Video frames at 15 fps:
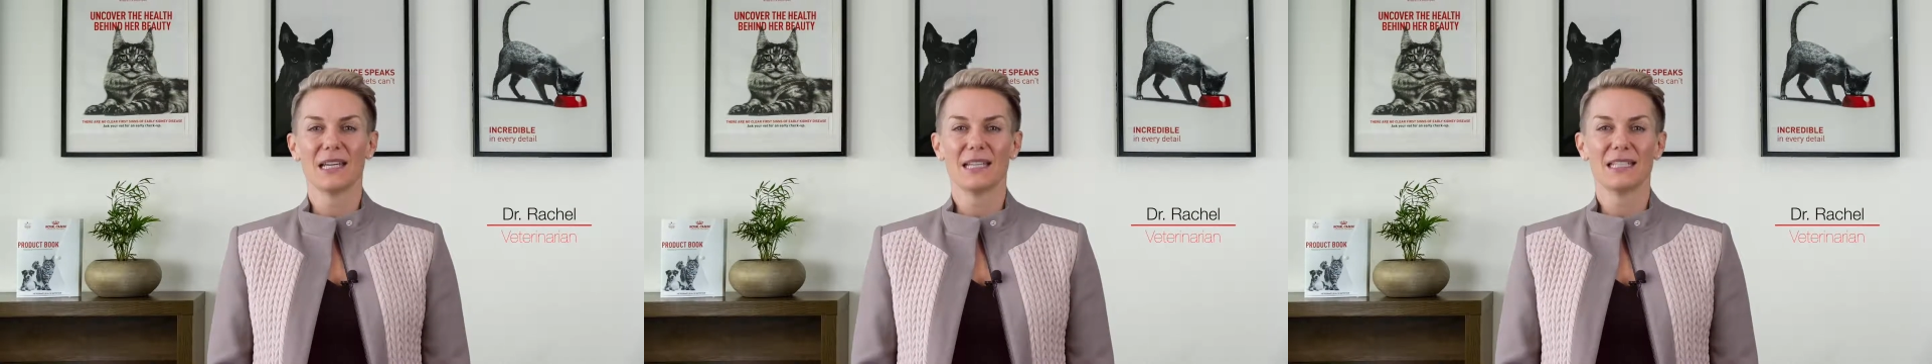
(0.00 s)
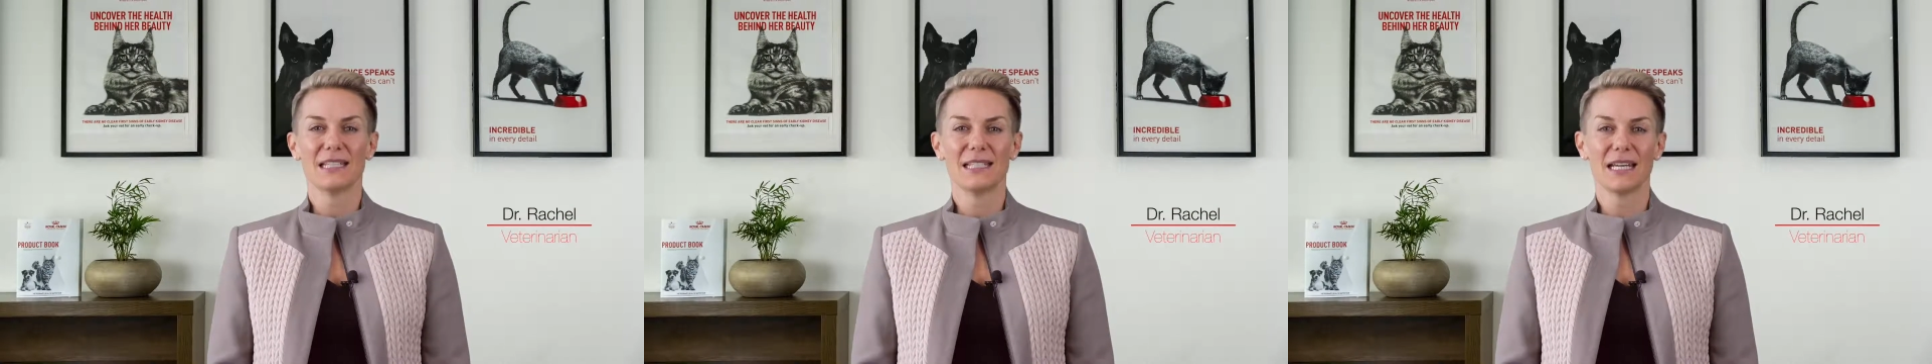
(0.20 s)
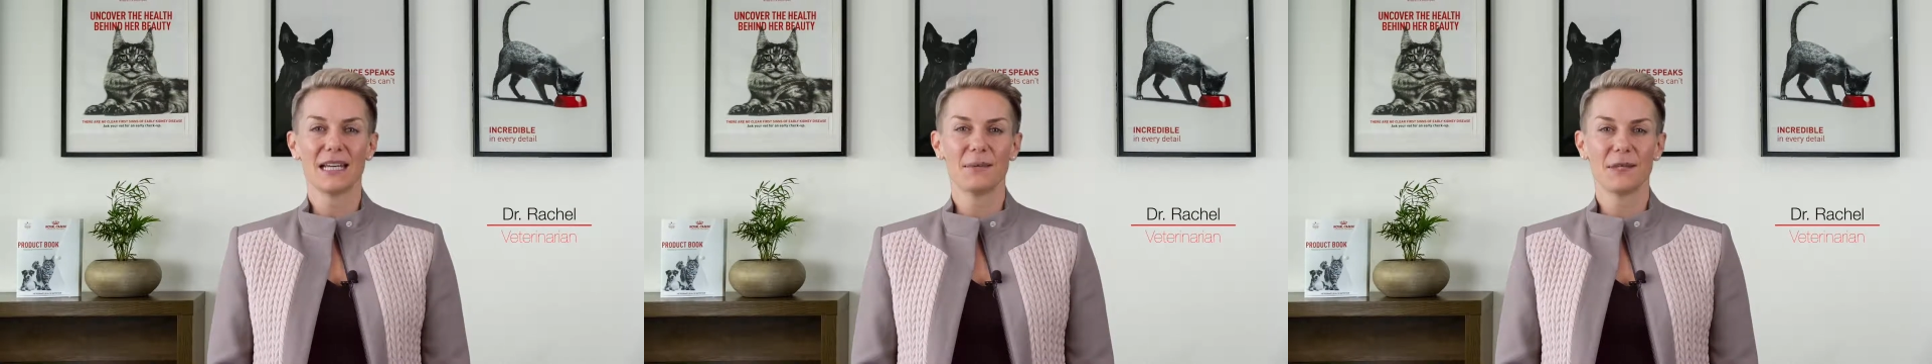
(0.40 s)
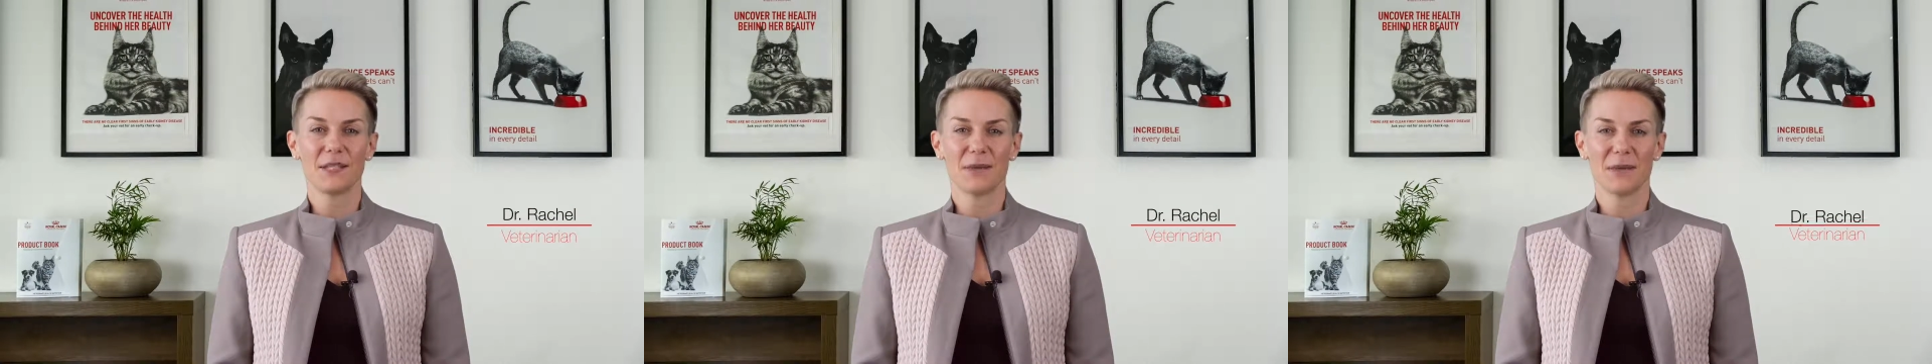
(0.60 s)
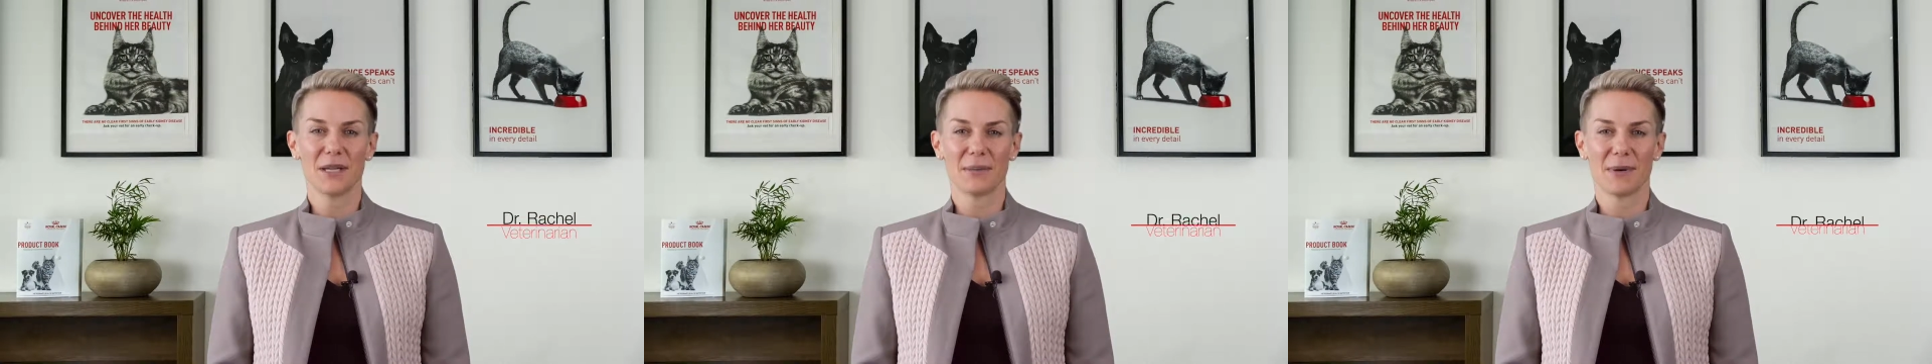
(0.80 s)
And today we're
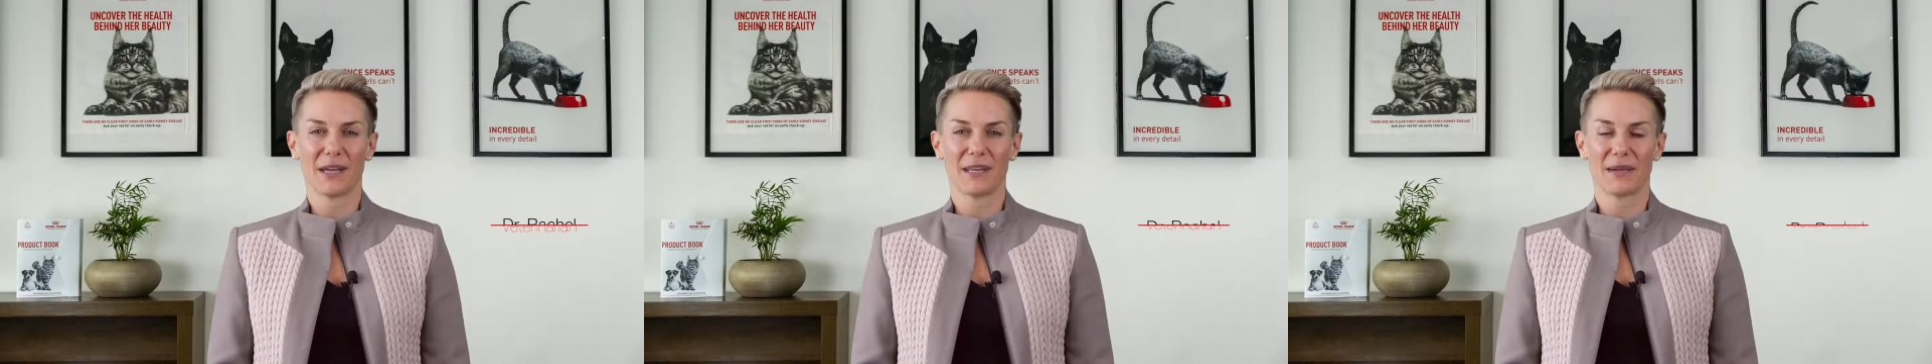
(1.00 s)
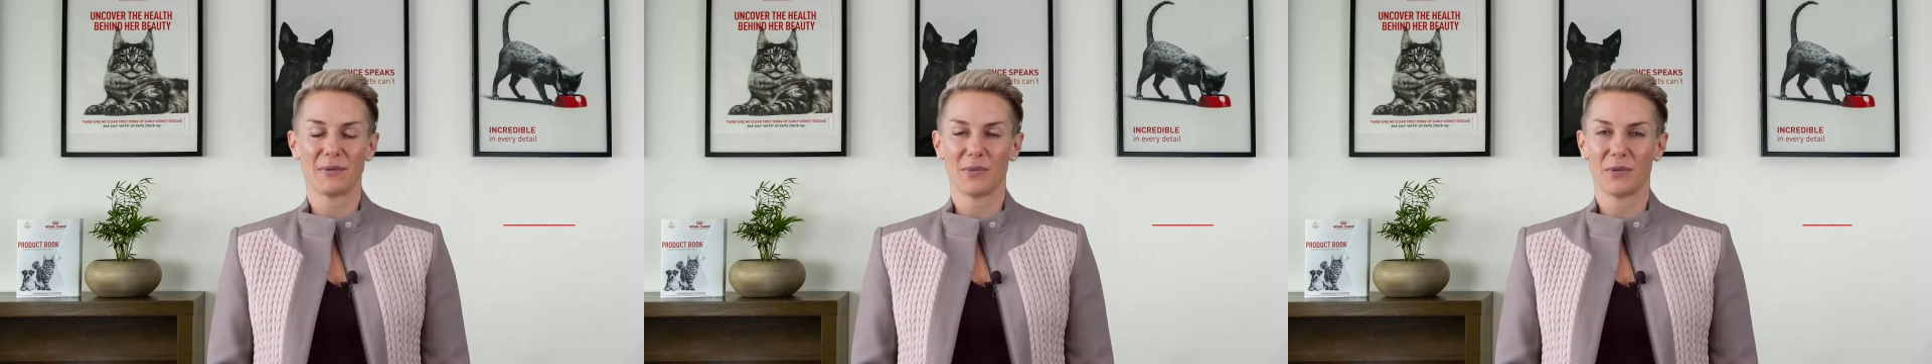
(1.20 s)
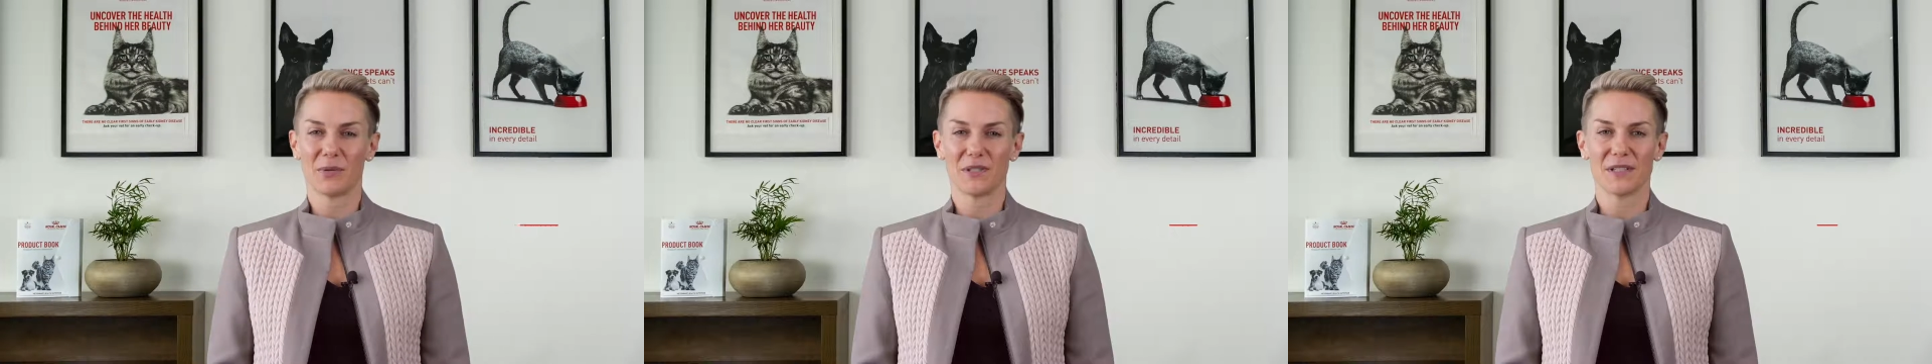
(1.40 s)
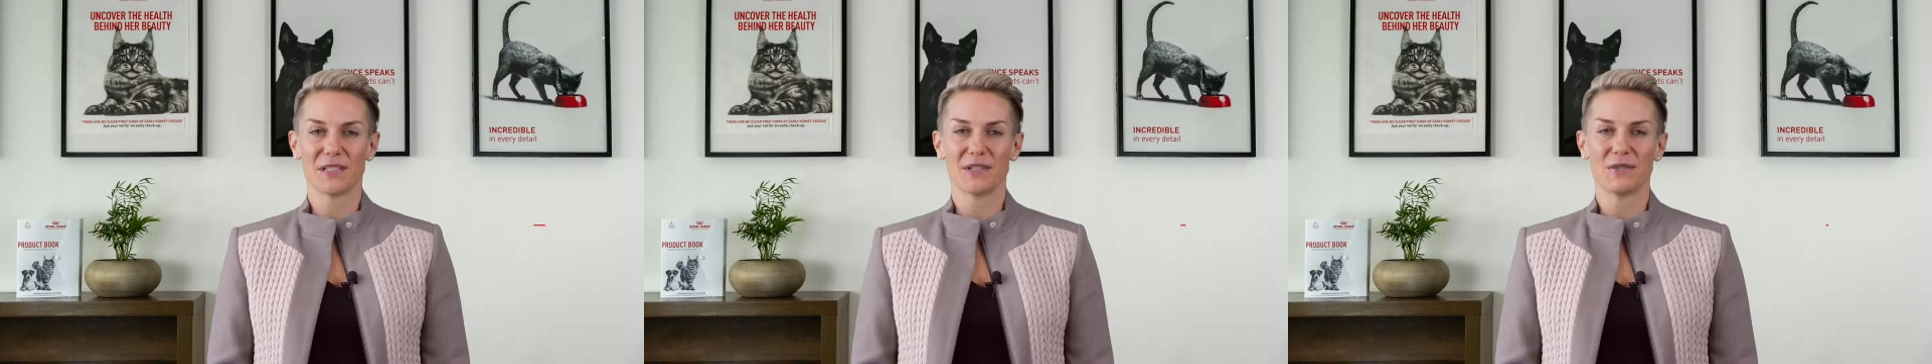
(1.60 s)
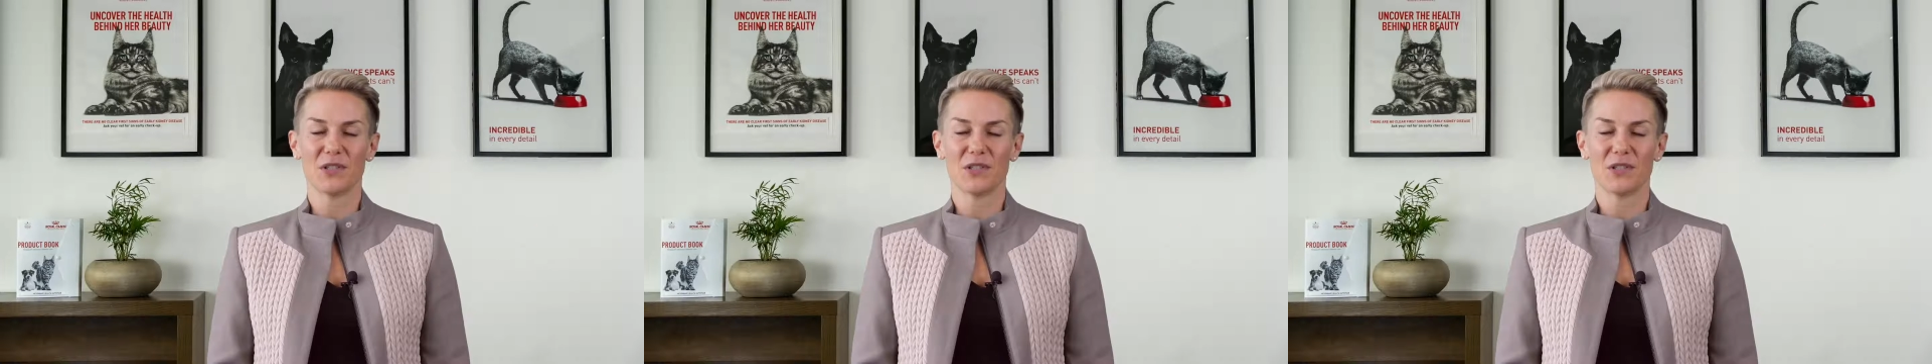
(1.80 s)
talking about the importance